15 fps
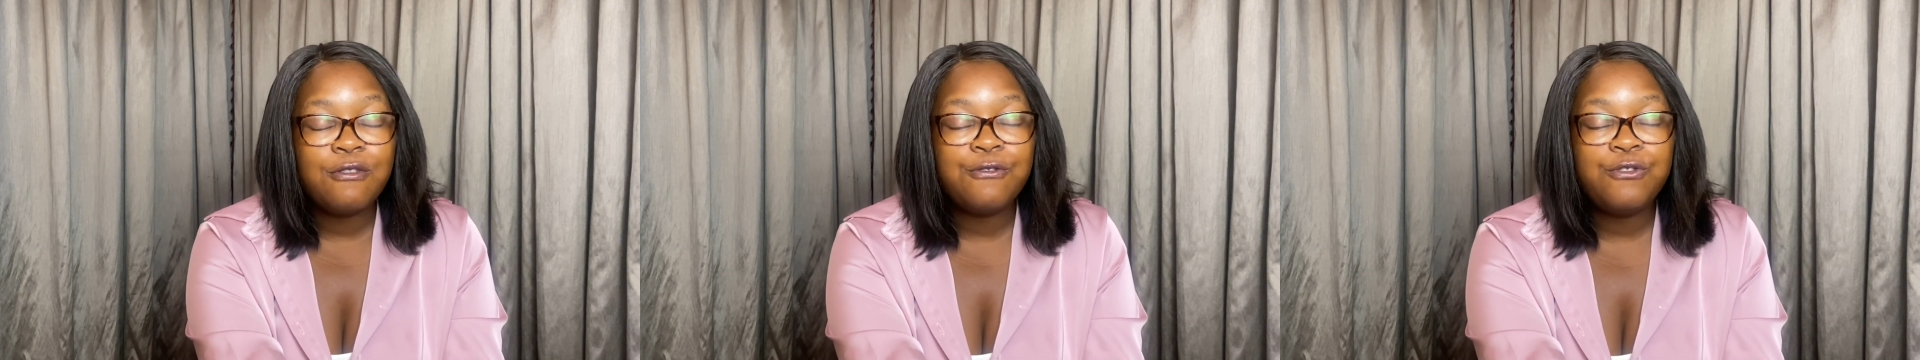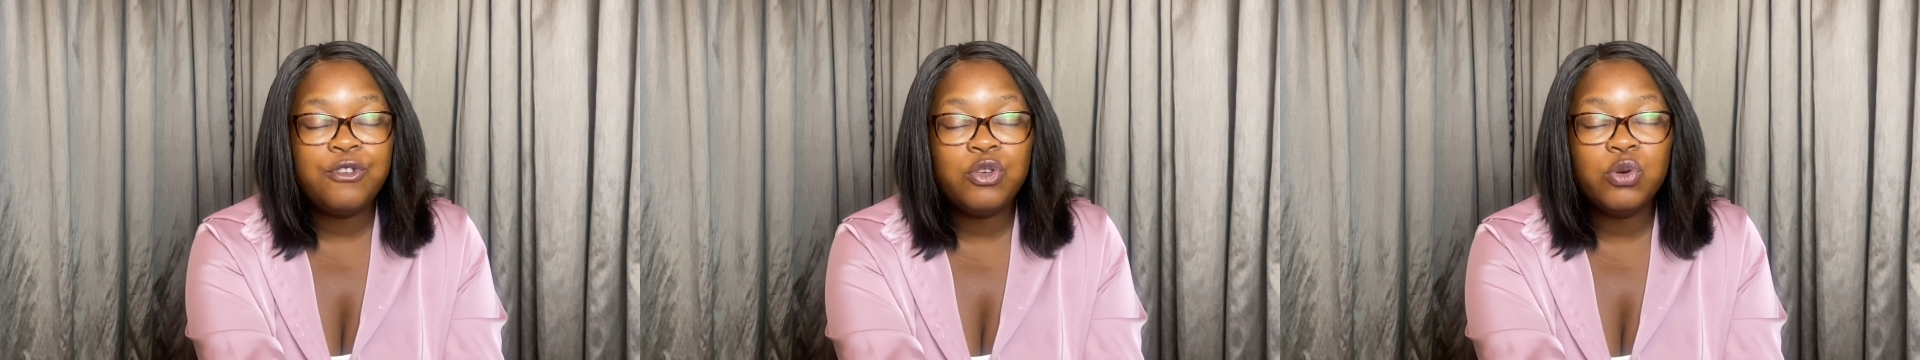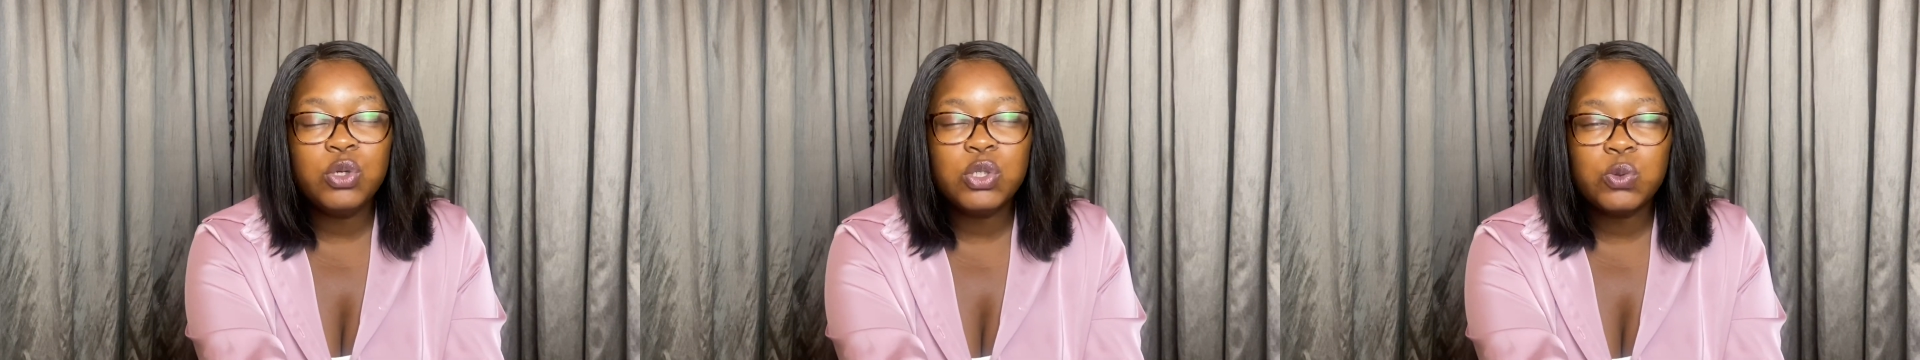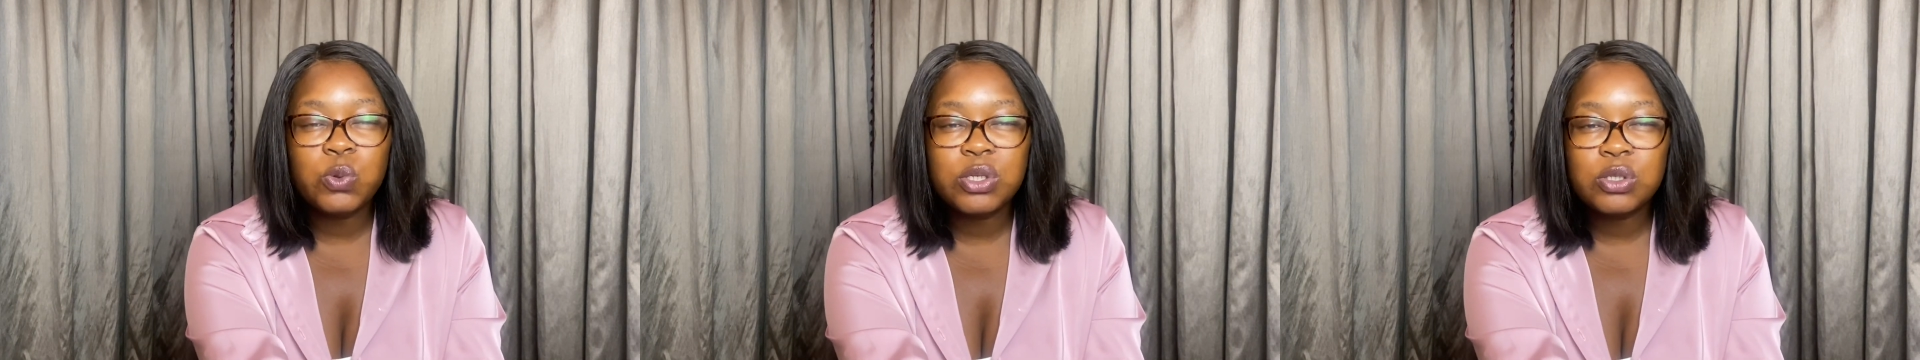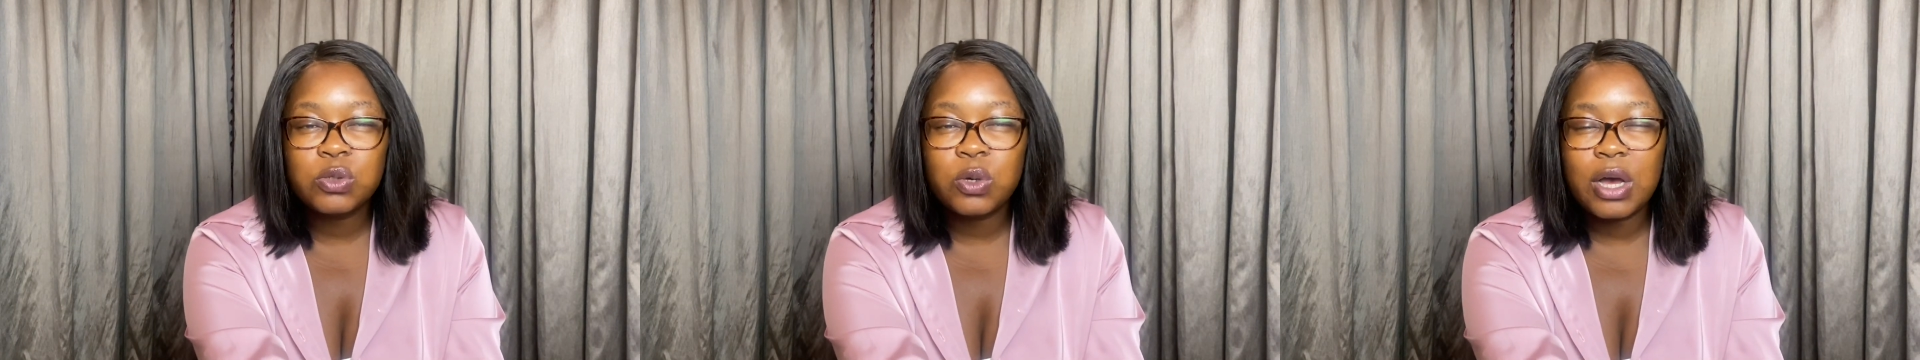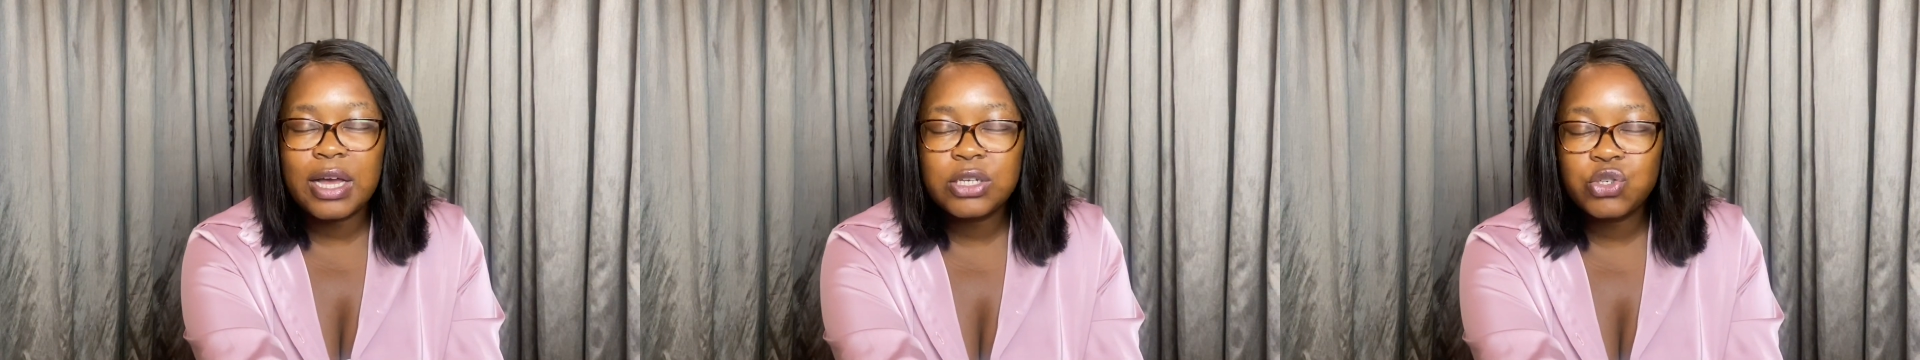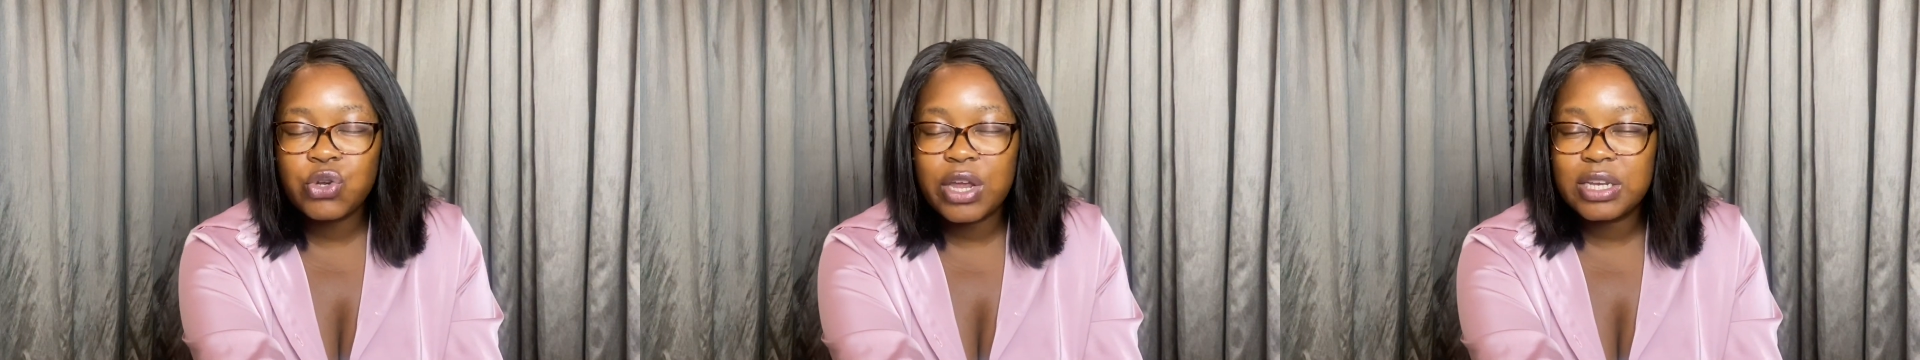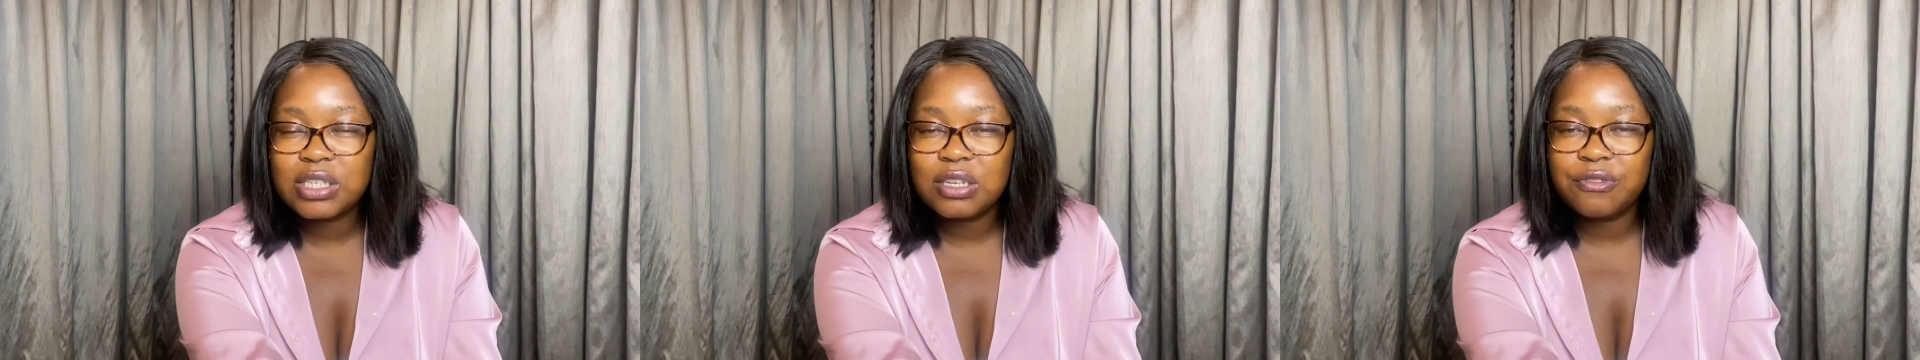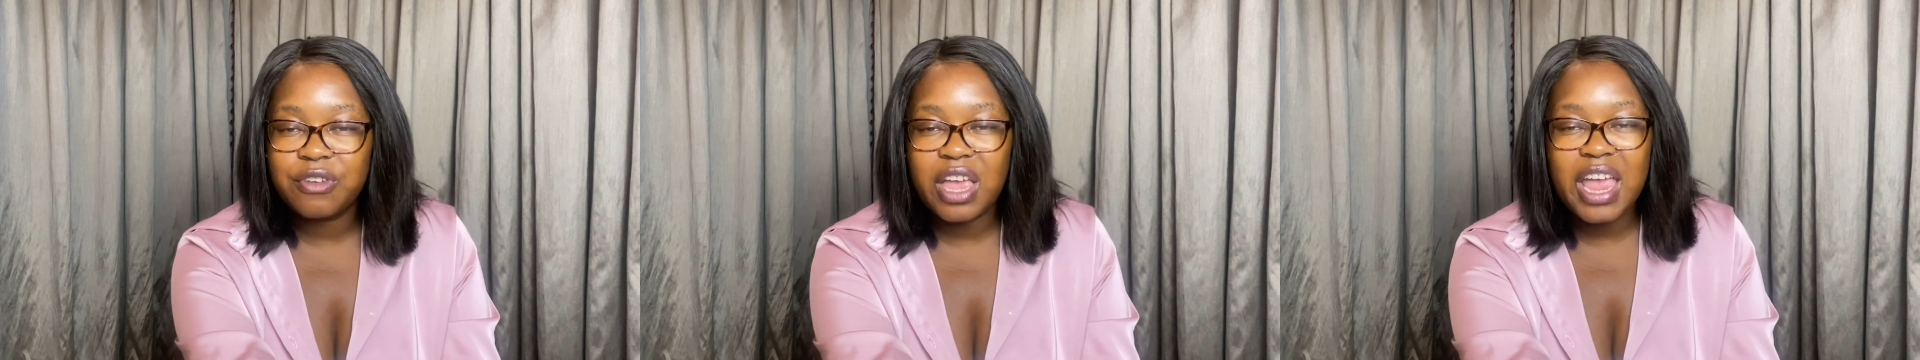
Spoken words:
views were so attractive.